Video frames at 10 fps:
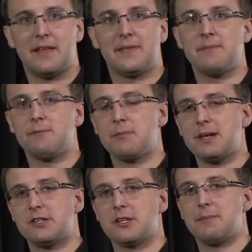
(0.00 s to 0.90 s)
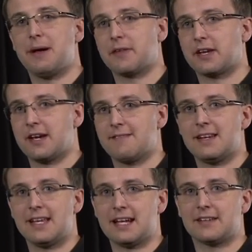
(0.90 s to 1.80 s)
and the information about the
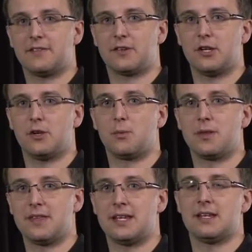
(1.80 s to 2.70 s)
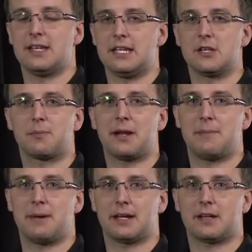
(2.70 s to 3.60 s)
currently active cue within each
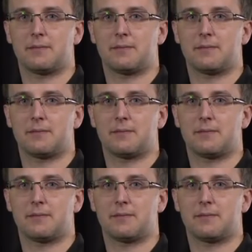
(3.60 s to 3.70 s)
playback.